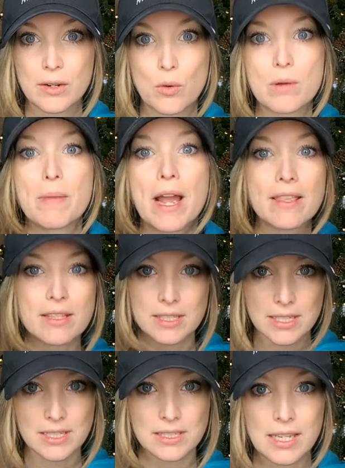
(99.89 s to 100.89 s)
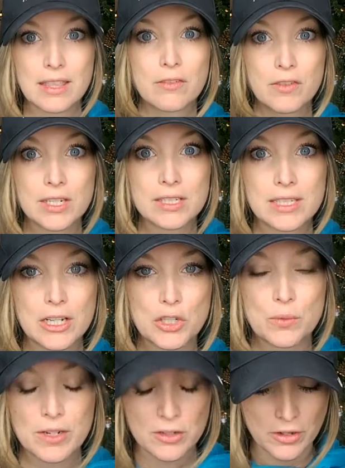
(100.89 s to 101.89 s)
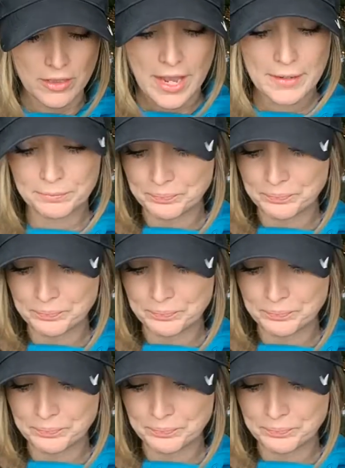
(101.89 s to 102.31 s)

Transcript: or by the 16th if you decide you want to do that.